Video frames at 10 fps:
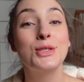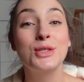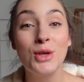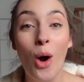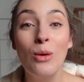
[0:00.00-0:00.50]

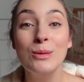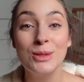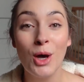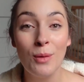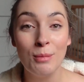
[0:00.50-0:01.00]
so
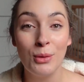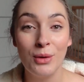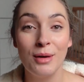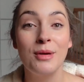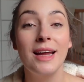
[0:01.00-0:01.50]

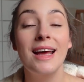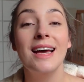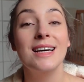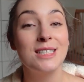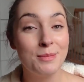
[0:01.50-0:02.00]
important,
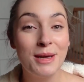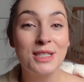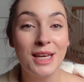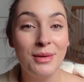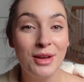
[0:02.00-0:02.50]

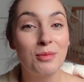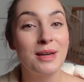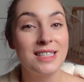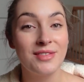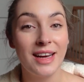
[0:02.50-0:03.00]
especially when you're
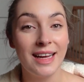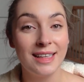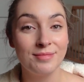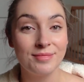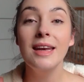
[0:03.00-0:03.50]

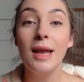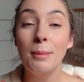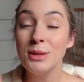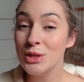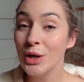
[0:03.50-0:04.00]
breastfeeding.
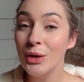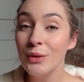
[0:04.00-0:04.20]
Number 2